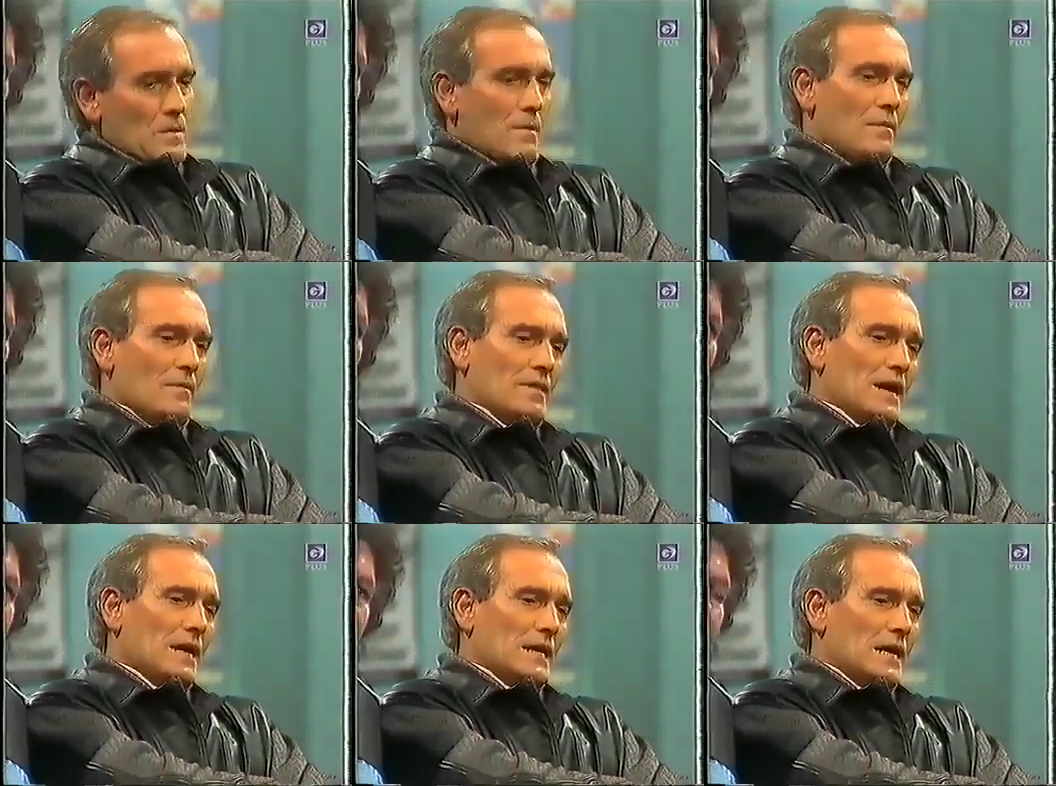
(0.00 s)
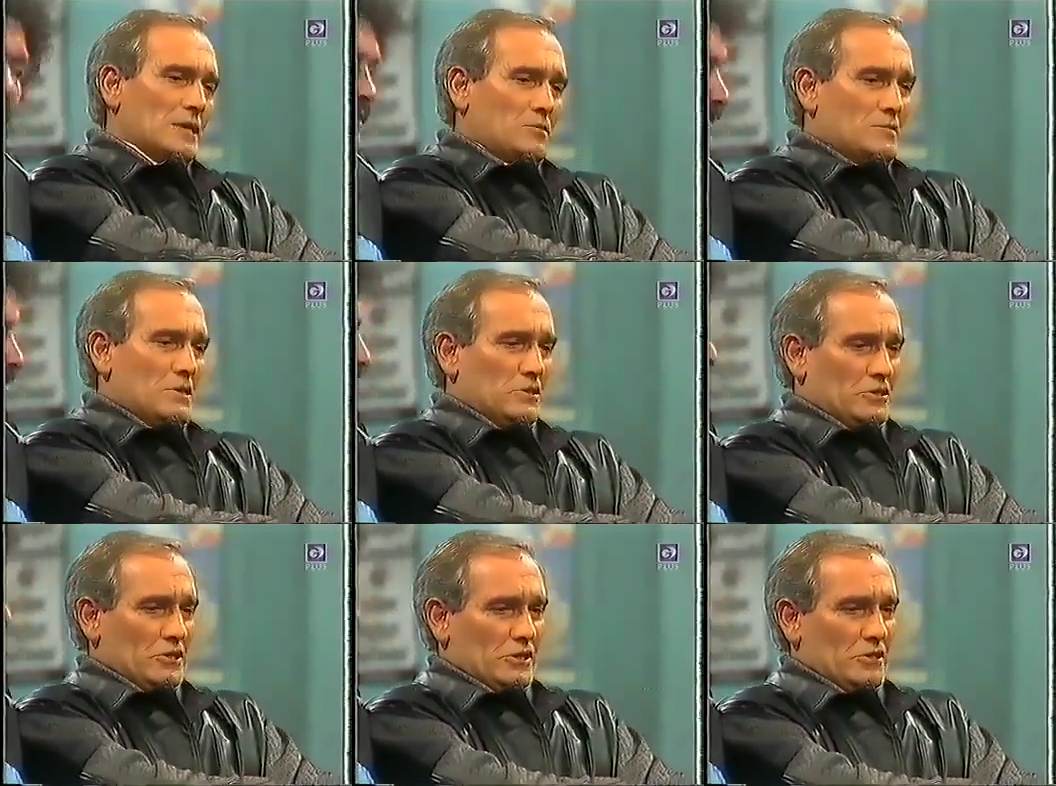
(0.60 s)
Remember that last
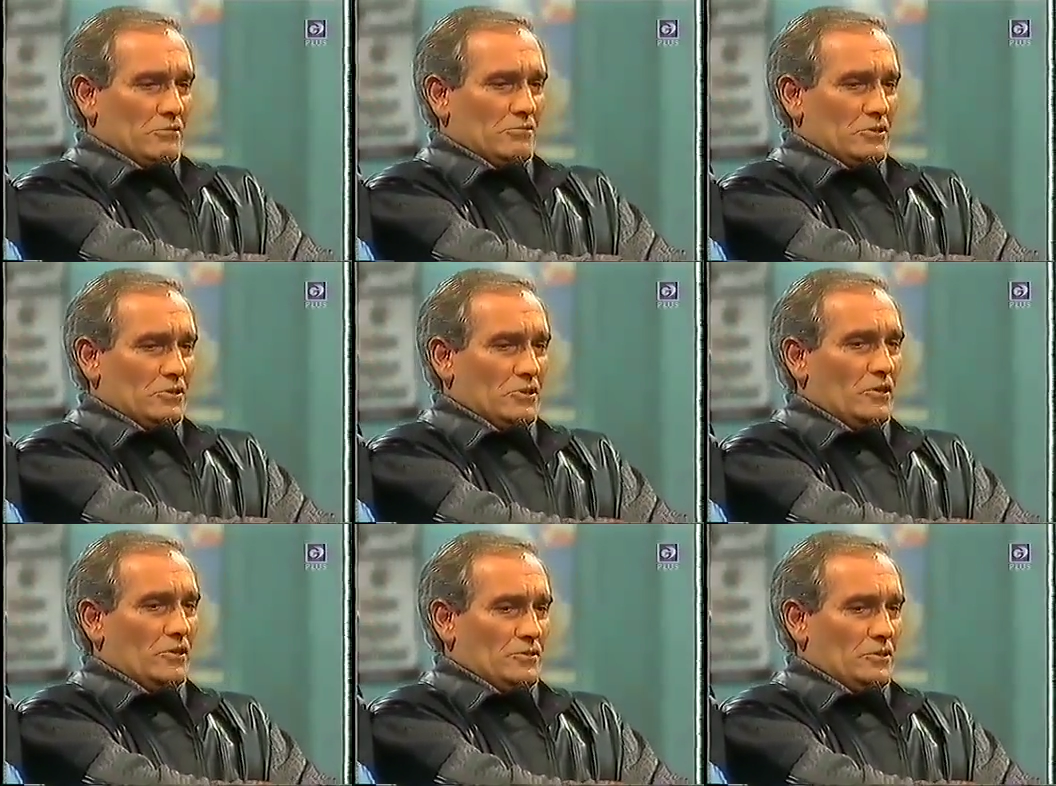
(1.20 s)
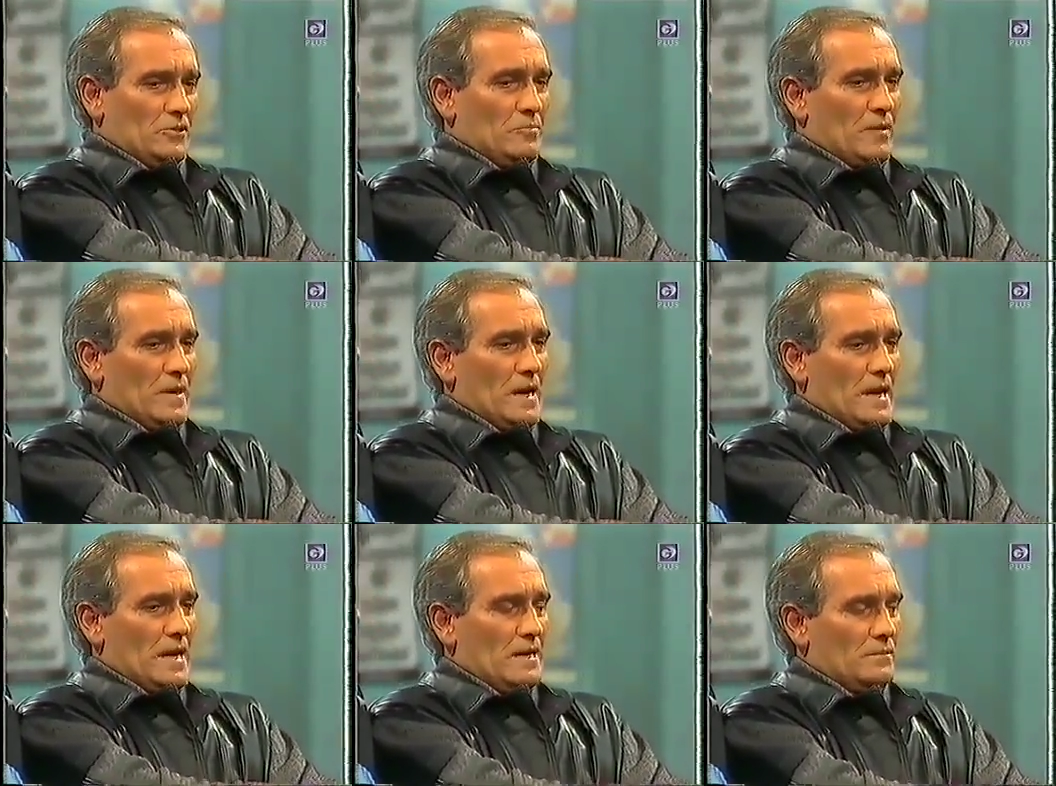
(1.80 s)
meal she cooked us cottage
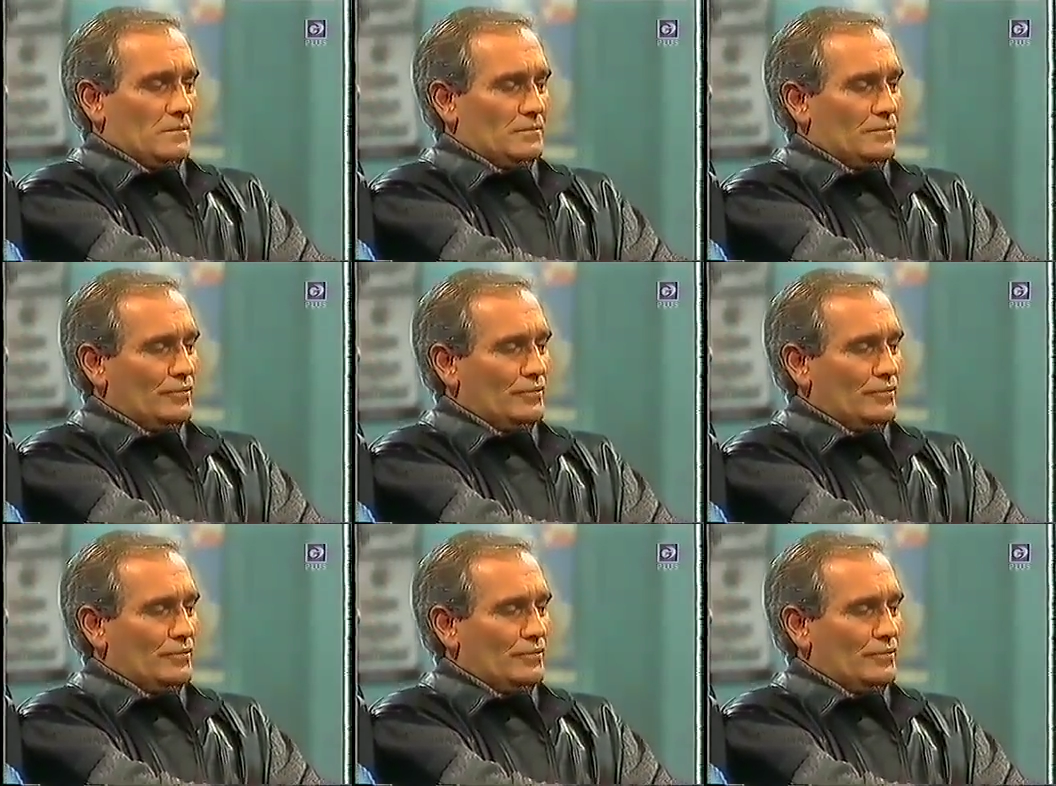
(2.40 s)
pie?